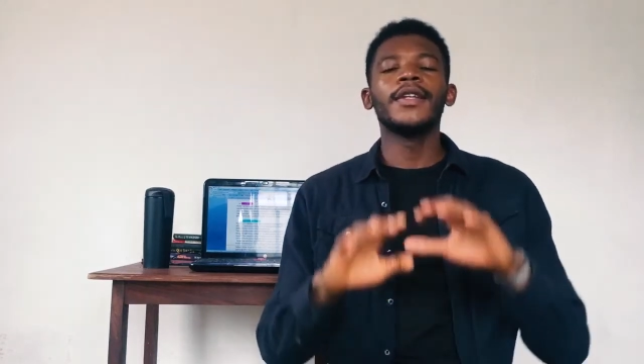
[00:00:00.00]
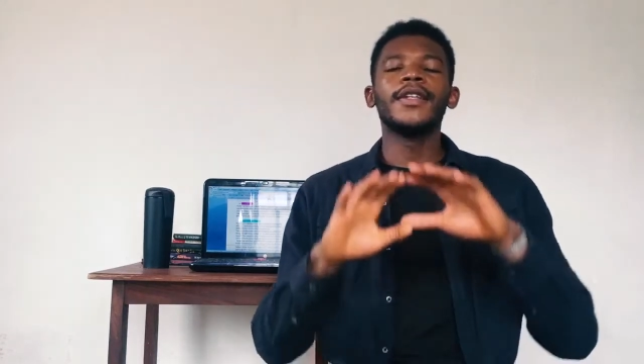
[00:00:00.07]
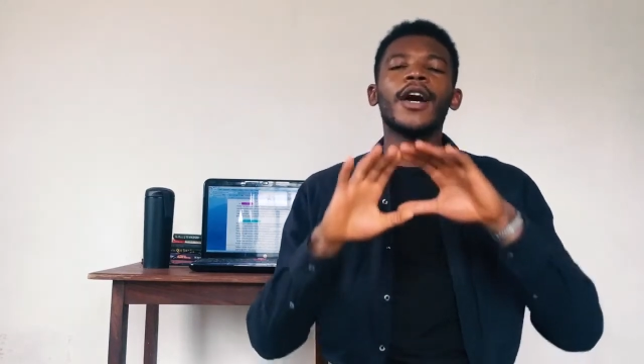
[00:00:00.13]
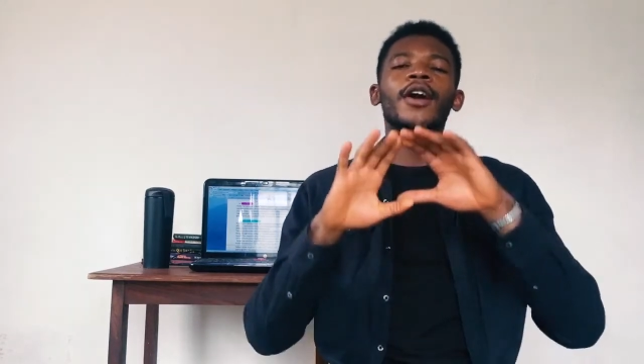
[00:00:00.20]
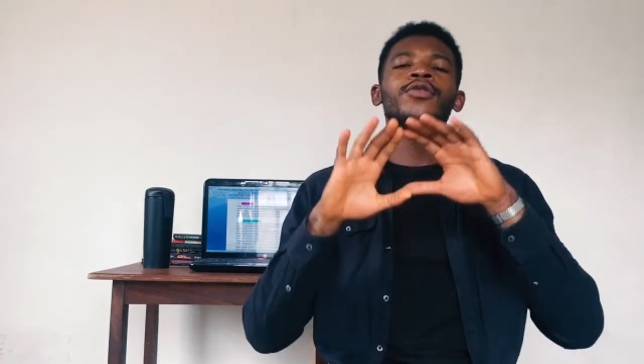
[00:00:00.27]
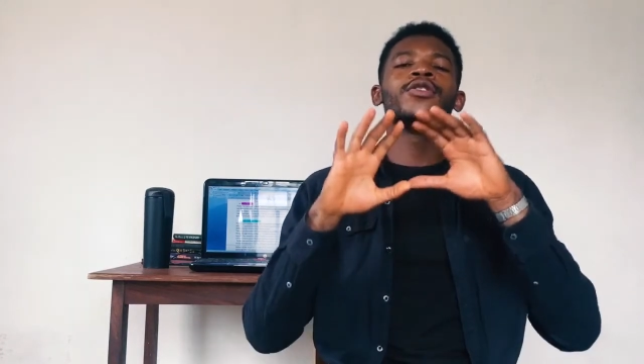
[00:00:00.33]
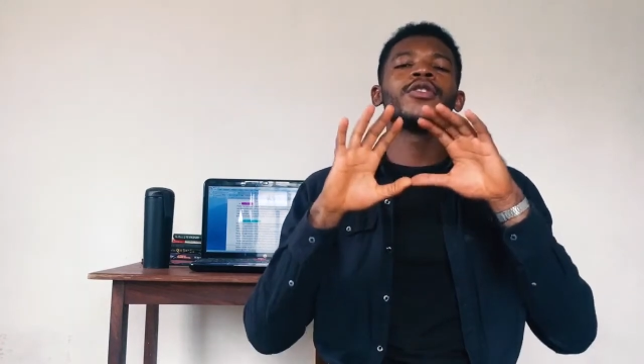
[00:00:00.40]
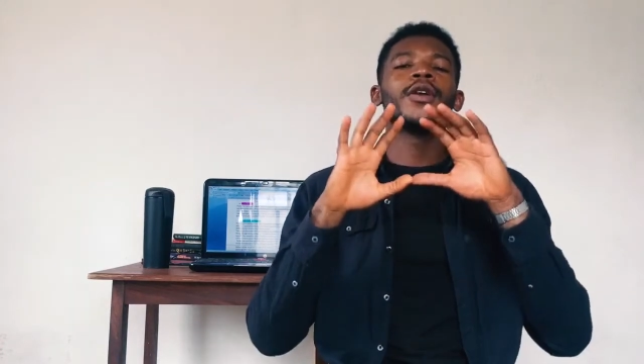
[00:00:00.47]

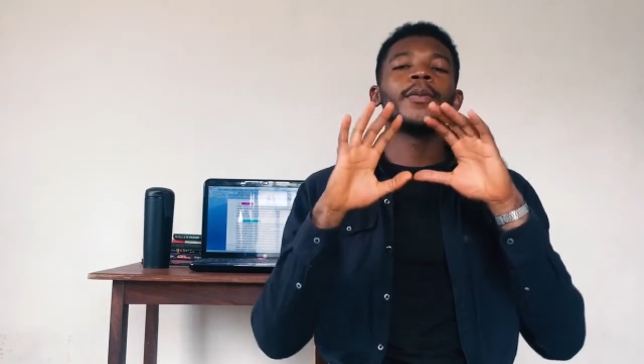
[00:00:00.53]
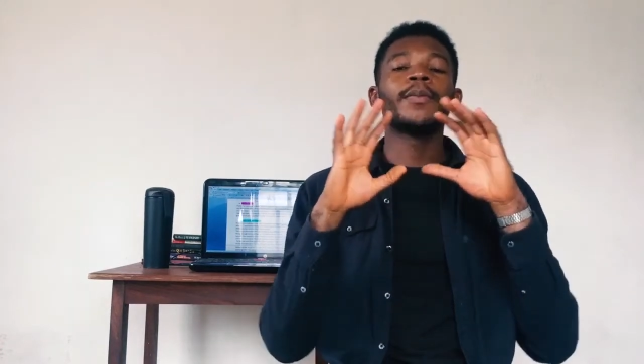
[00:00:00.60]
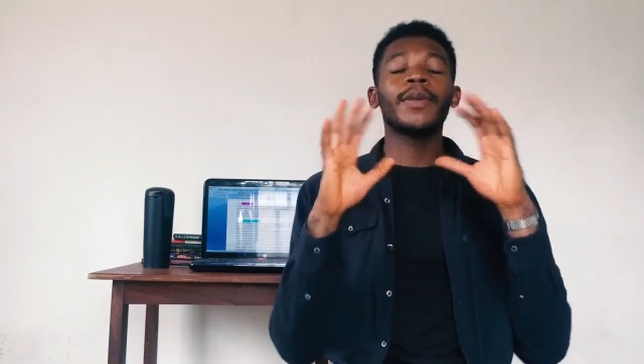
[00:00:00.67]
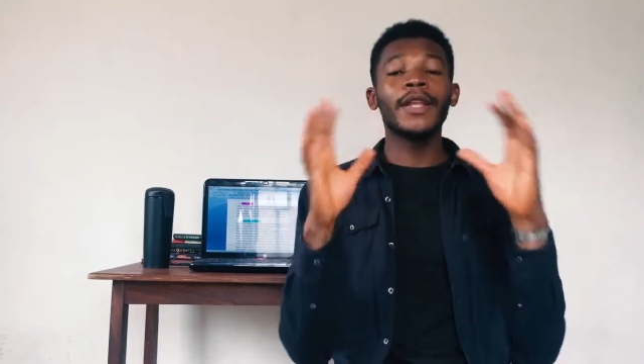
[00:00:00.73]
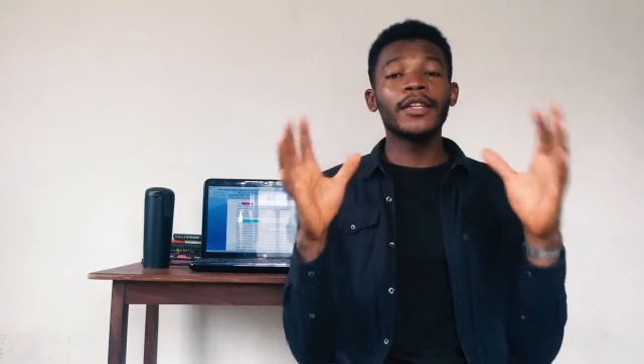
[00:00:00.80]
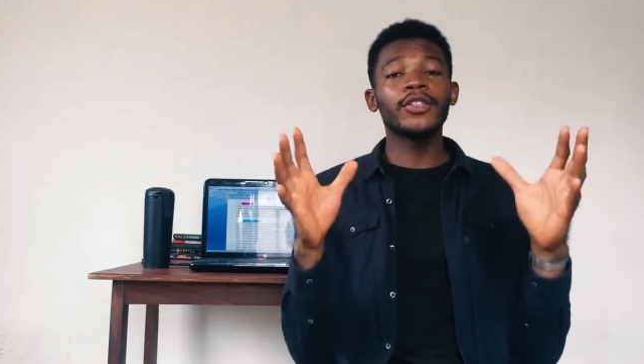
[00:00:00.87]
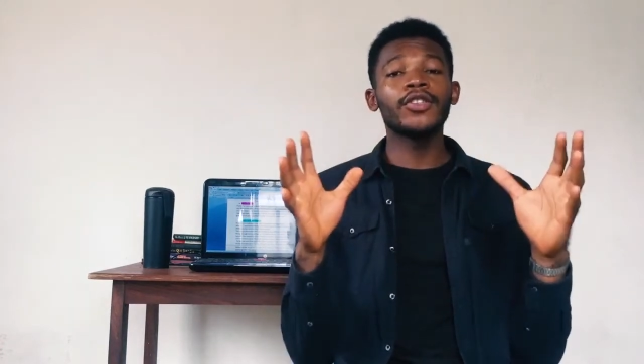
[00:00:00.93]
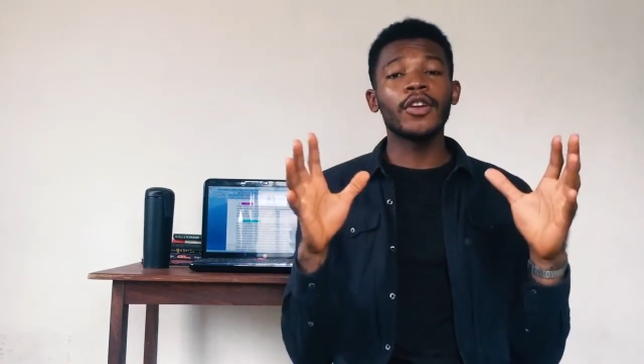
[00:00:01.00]
Now there are
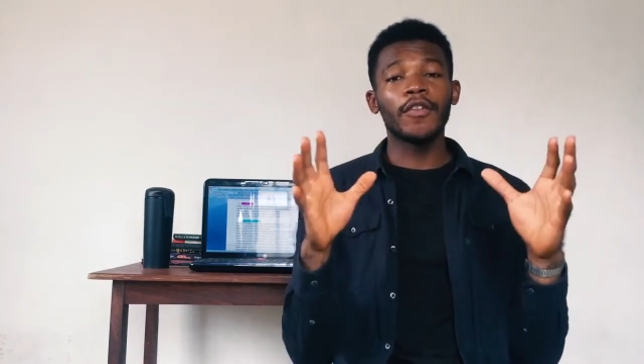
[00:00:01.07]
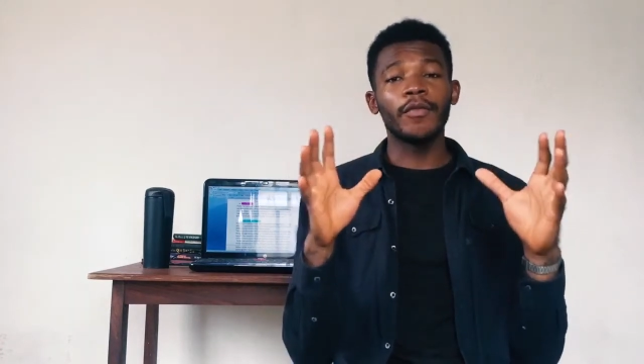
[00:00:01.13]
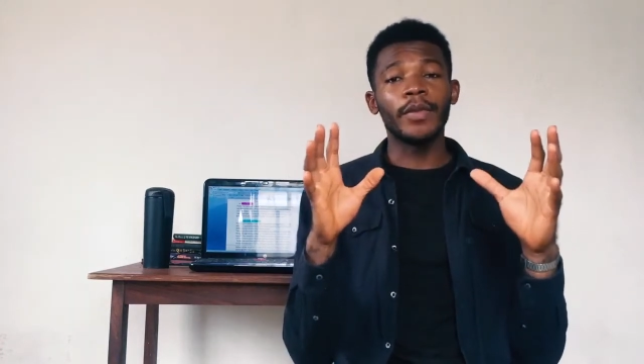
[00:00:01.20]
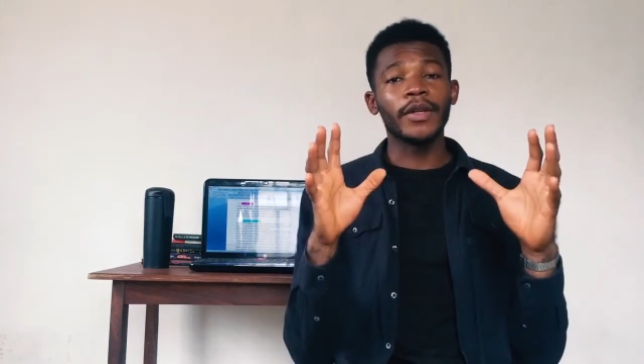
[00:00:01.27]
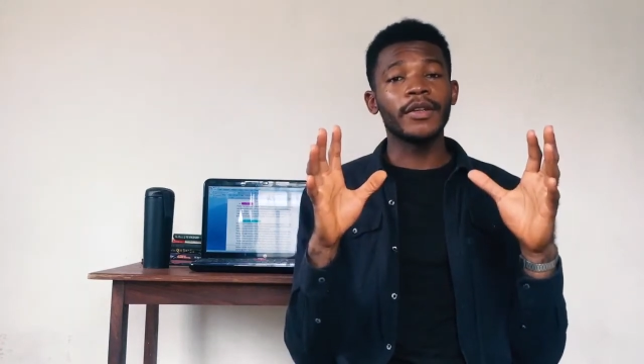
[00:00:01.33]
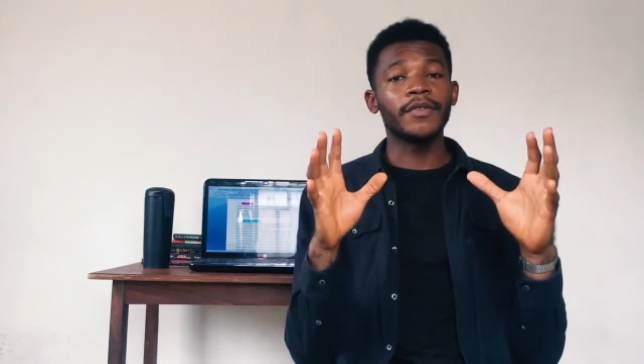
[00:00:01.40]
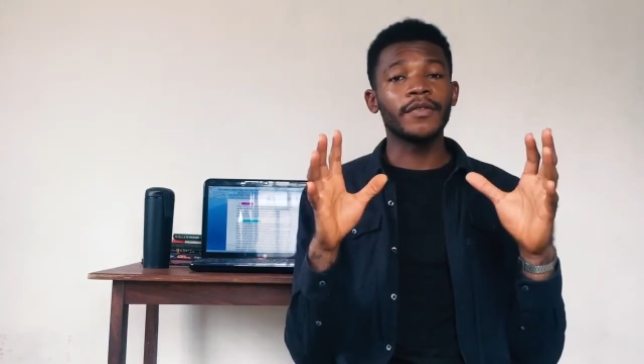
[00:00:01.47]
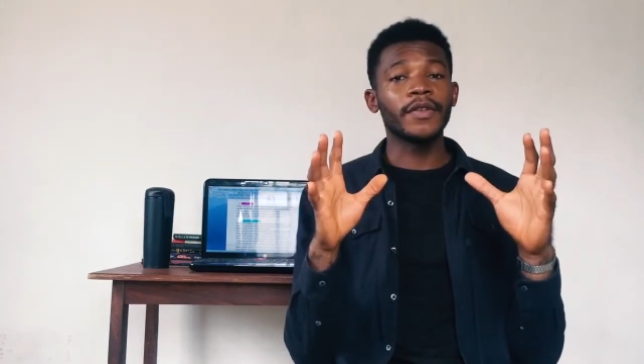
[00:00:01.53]
plenty of
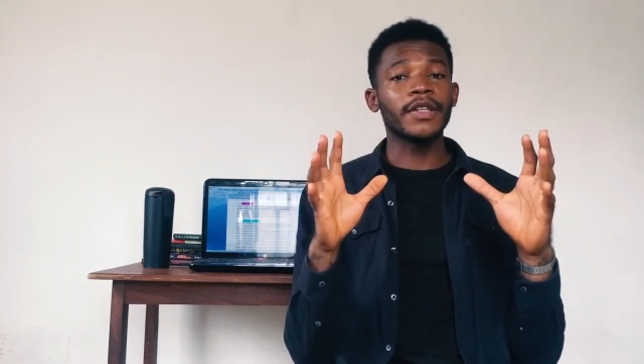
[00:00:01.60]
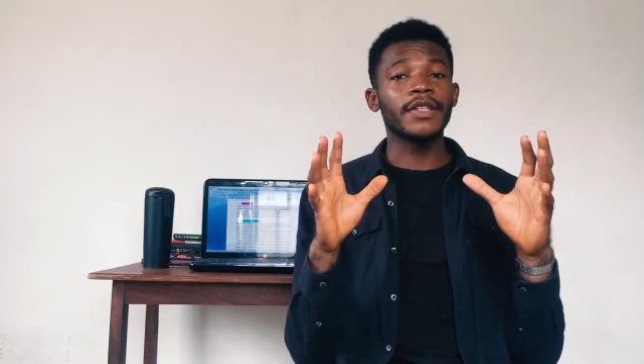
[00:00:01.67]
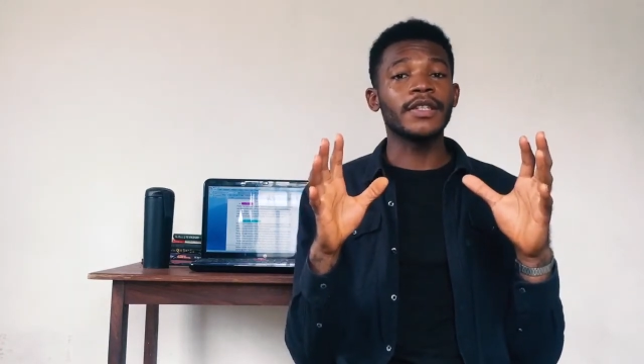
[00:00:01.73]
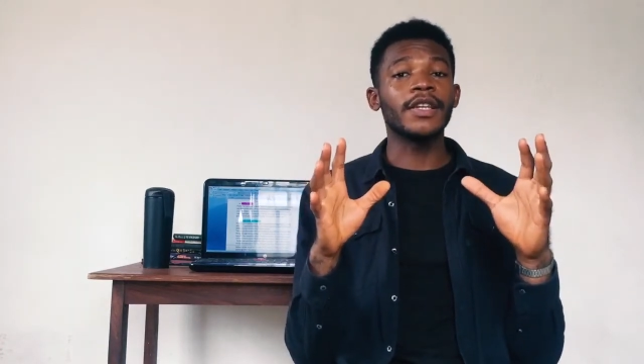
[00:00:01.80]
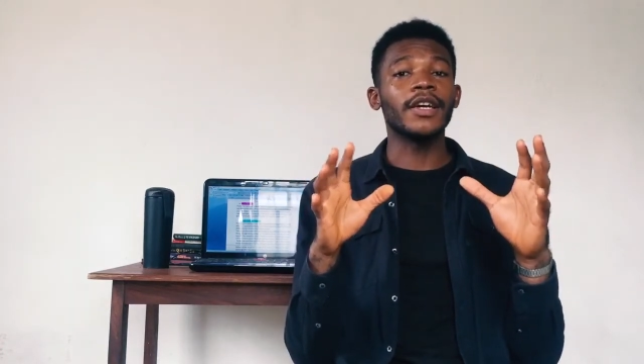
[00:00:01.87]
benefits